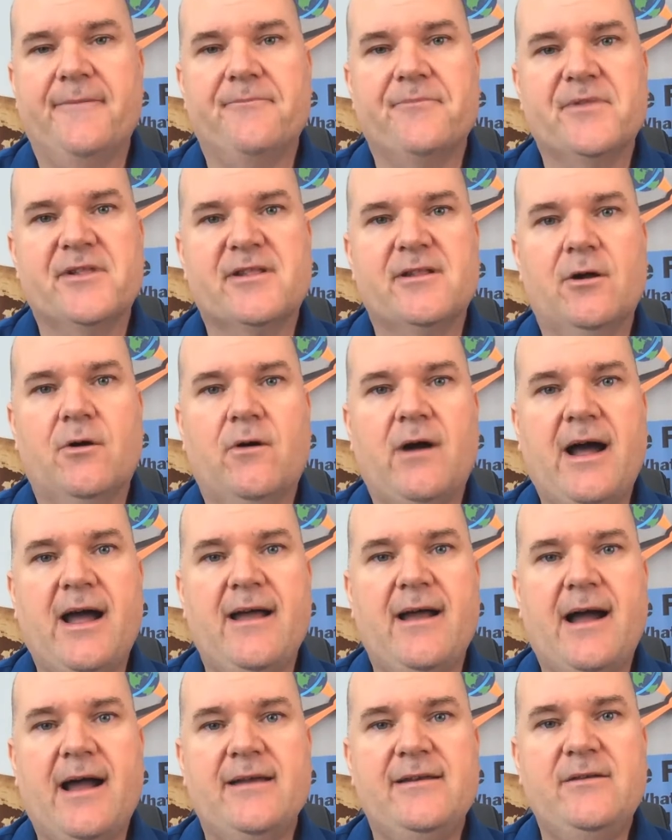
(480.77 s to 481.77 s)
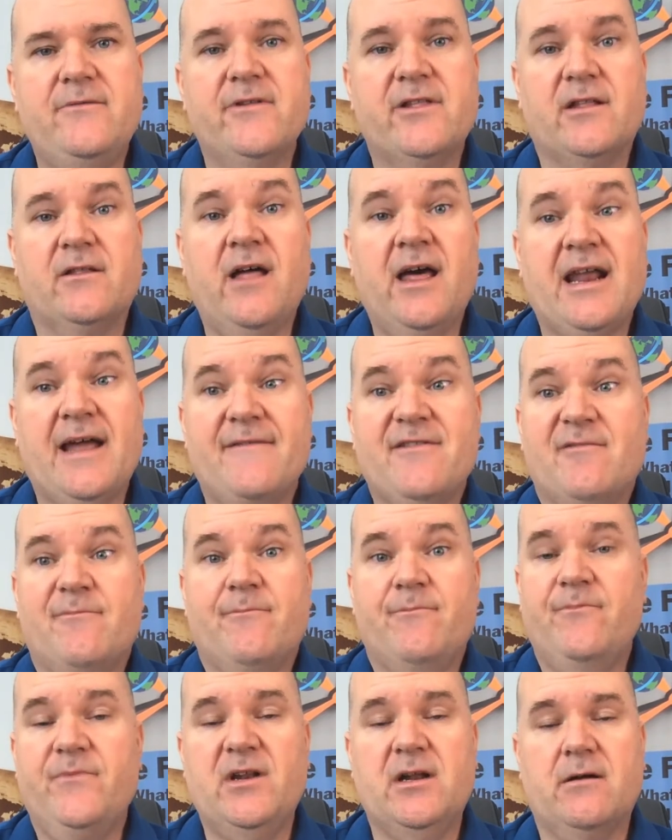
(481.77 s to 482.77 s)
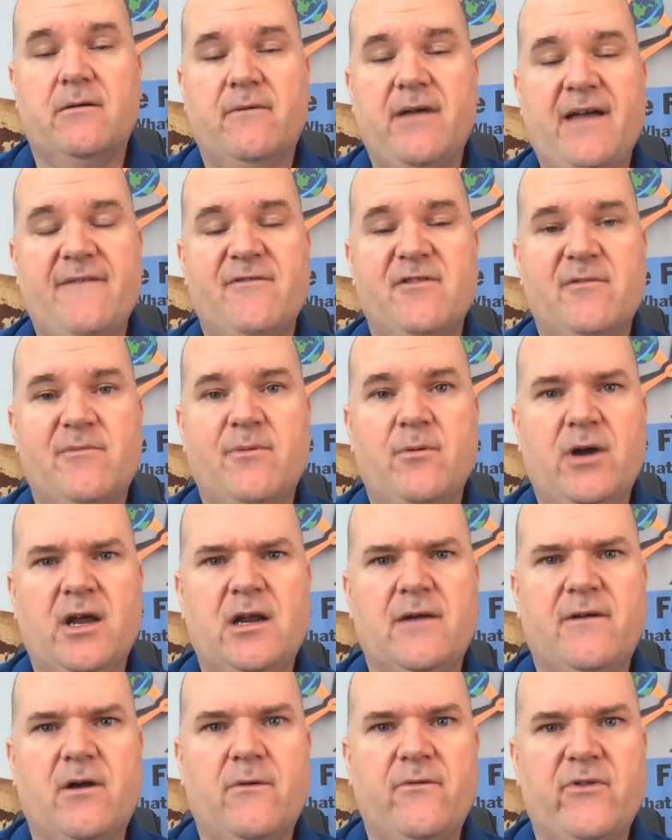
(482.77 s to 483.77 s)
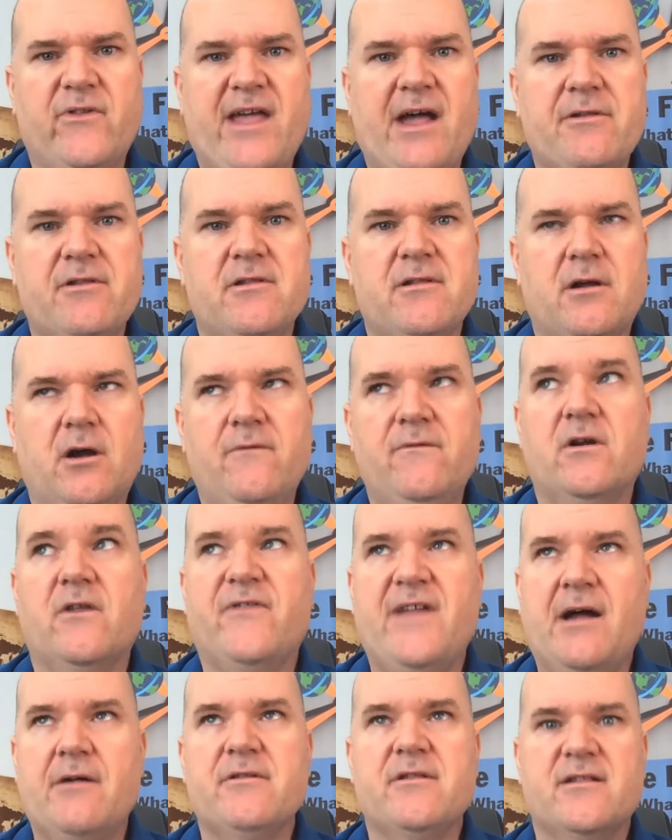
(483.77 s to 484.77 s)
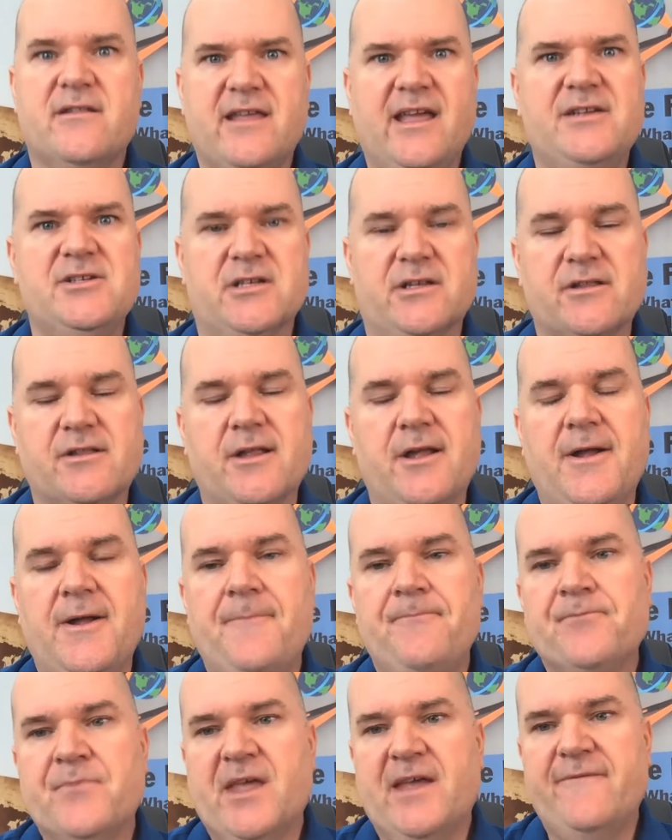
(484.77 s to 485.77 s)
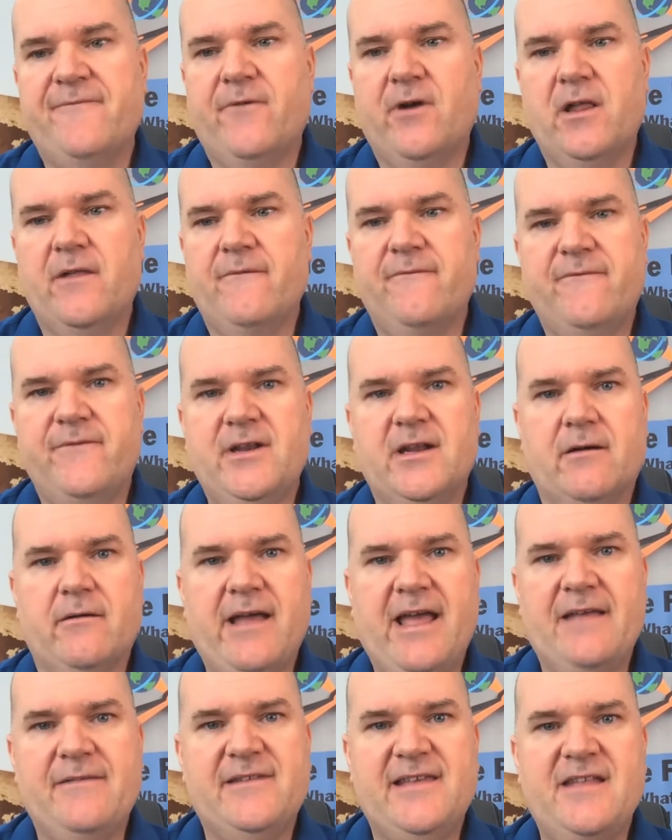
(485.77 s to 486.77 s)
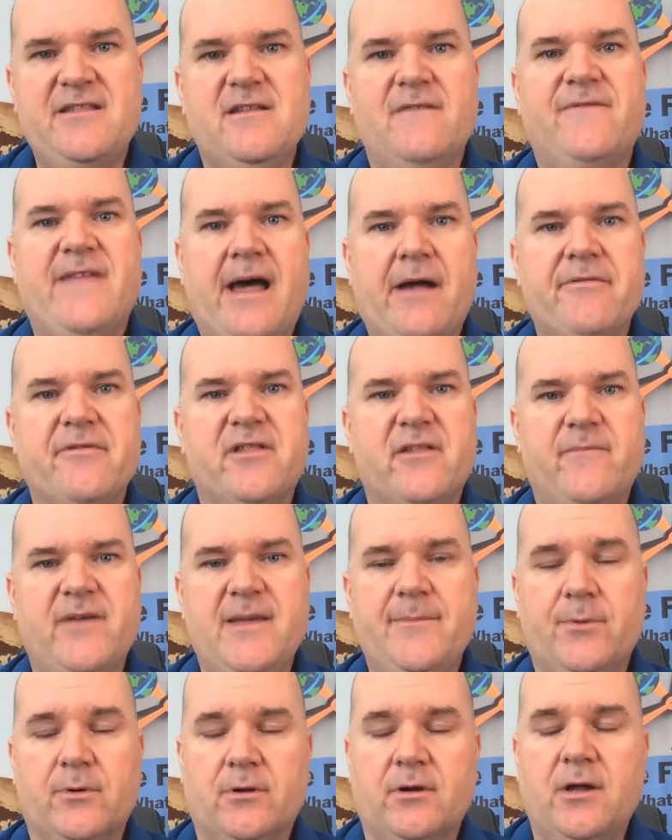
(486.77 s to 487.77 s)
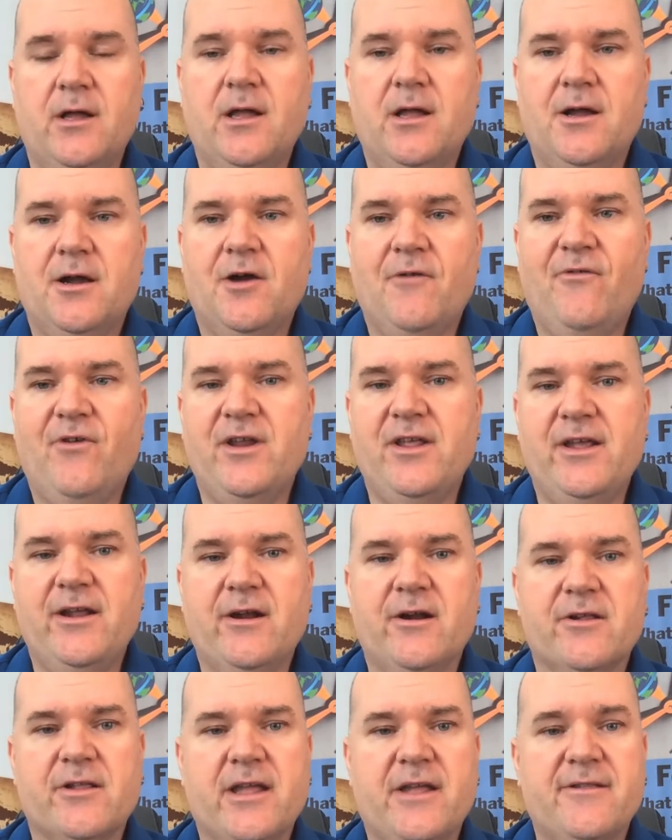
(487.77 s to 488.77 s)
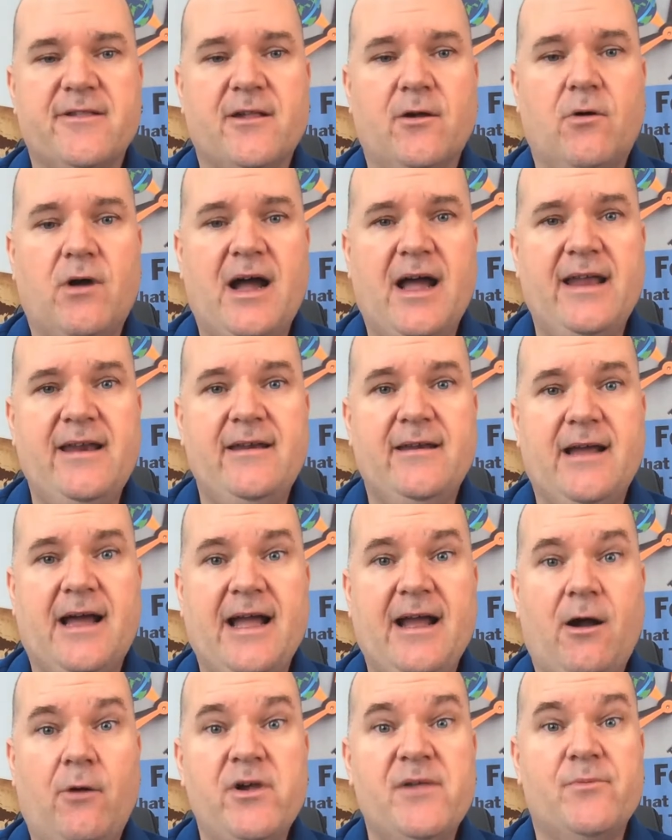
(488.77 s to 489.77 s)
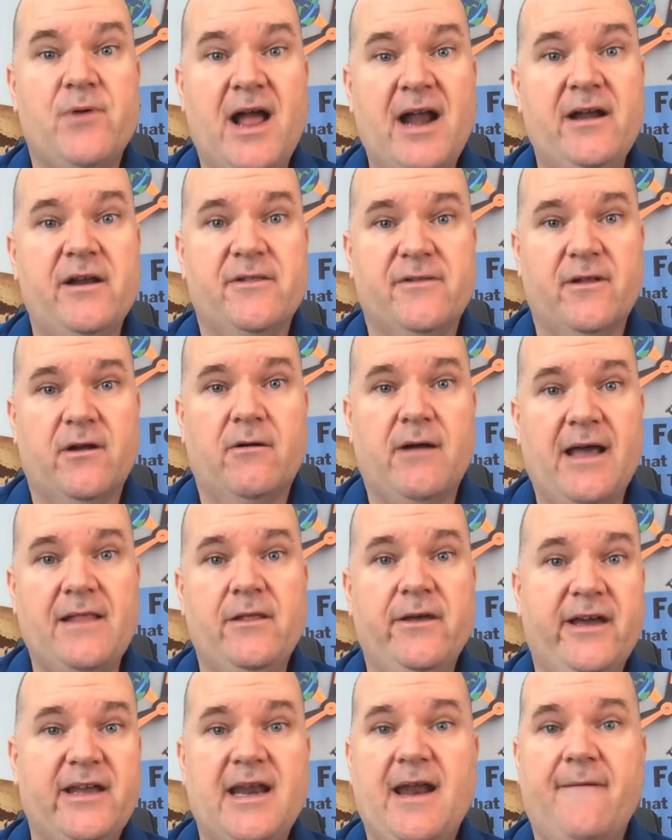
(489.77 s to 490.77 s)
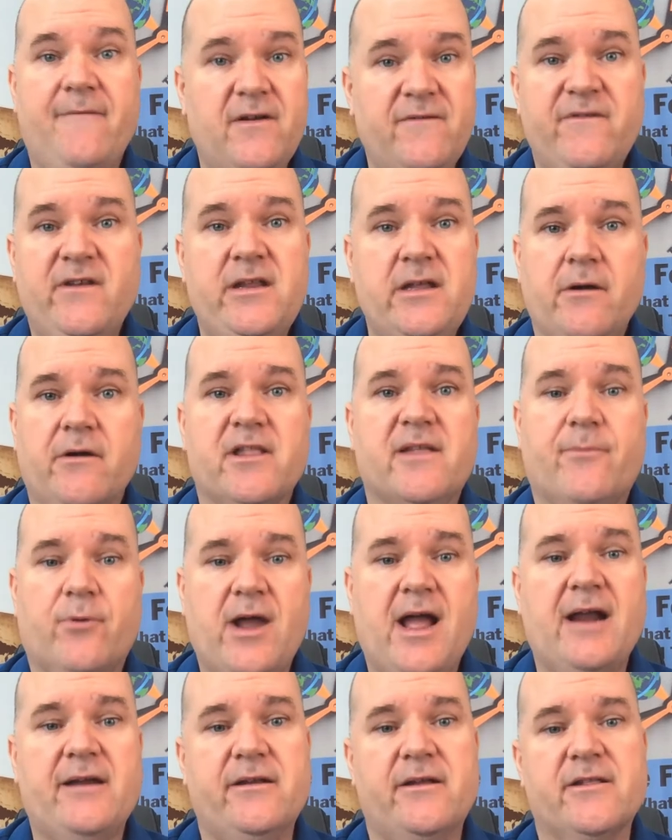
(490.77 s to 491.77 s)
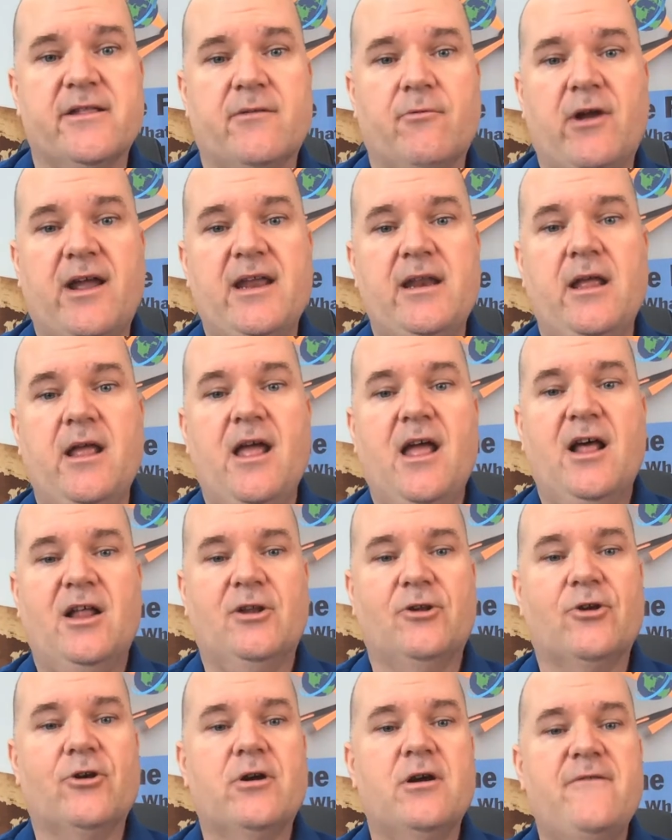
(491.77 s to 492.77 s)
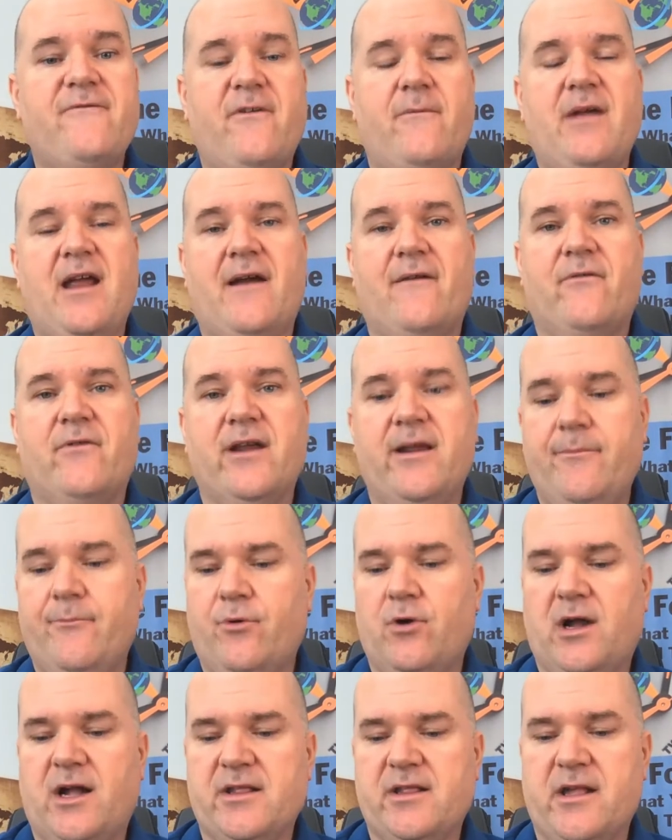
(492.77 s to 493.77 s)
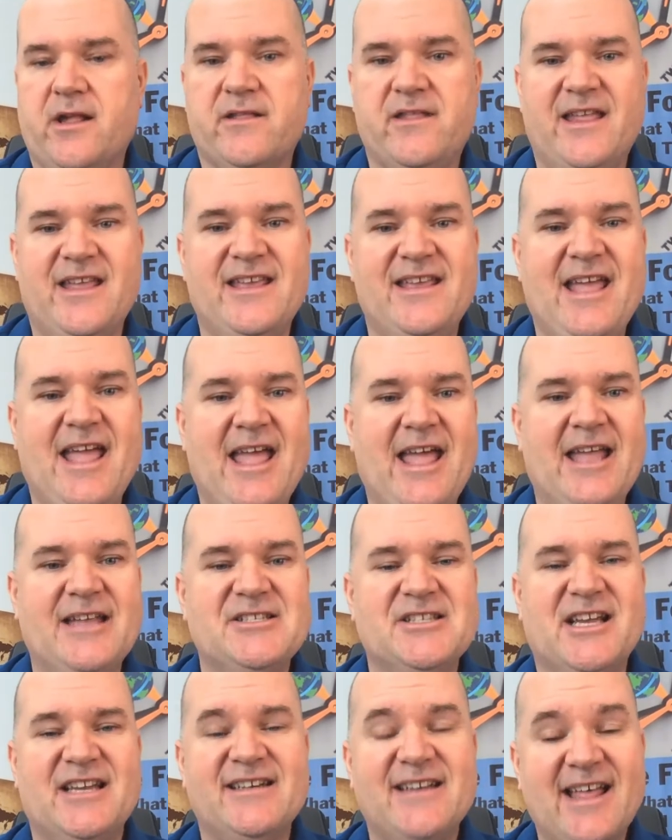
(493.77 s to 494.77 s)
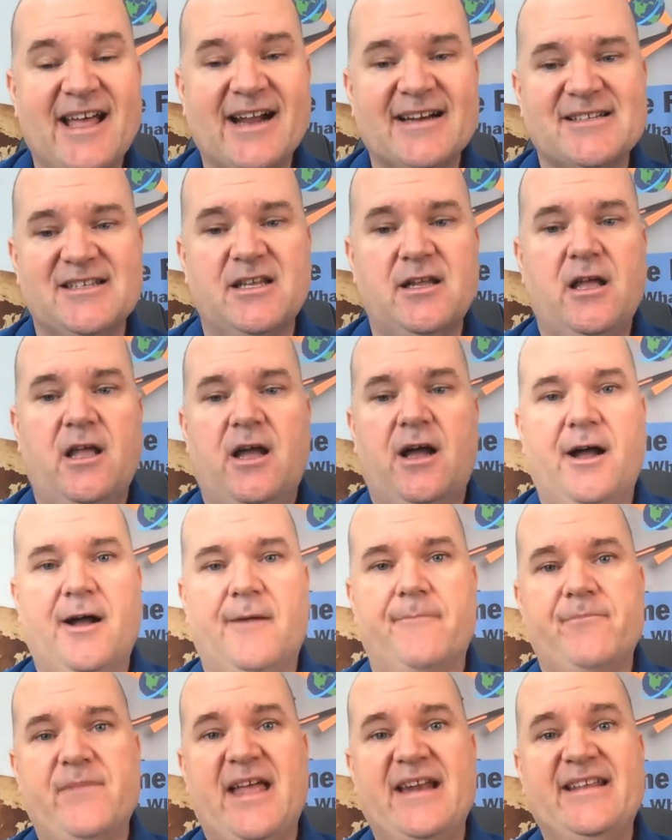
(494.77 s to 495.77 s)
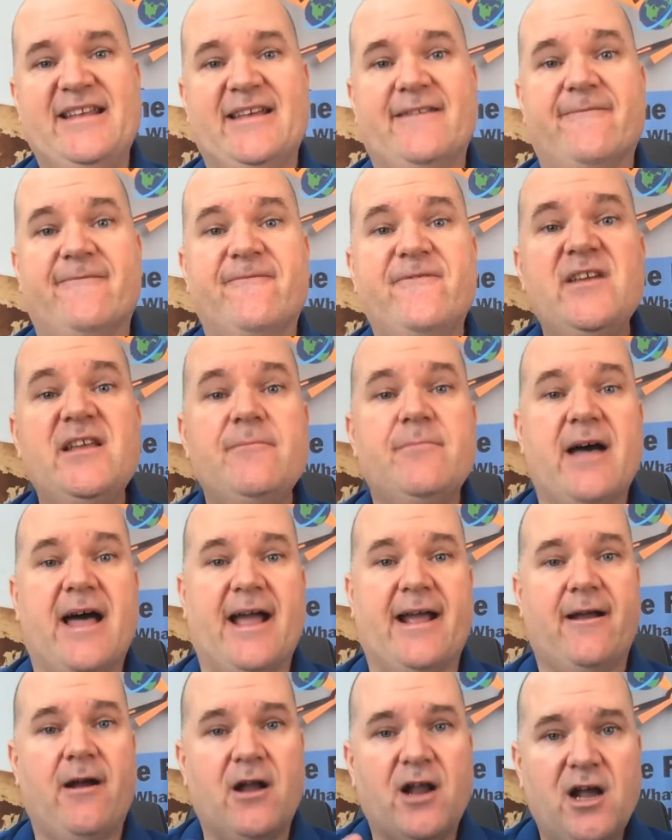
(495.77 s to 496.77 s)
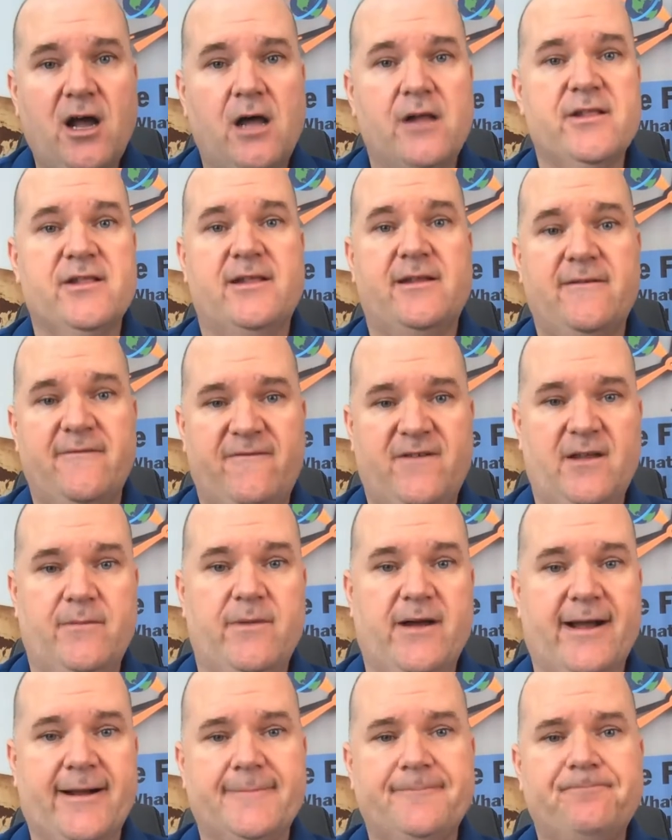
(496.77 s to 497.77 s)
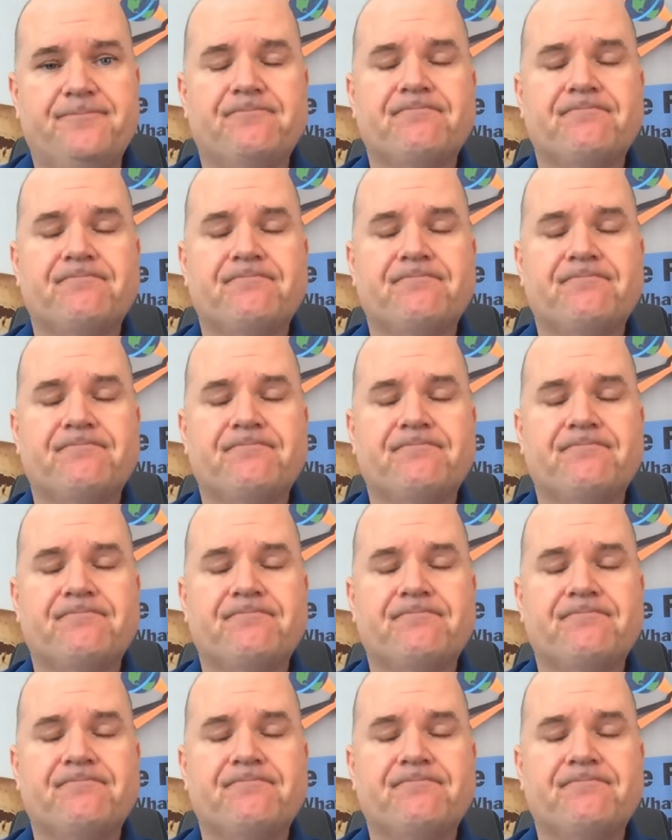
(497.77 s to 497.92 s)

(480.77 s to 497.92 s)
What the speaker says: So I do this a lot. I have spoken on over 1,000 stages in front of, tens of thousands of people over the years. And so I always practice, though. I look at every video as a practice, right? Learn from every process, engage, connect, and get feedback, constant feedback.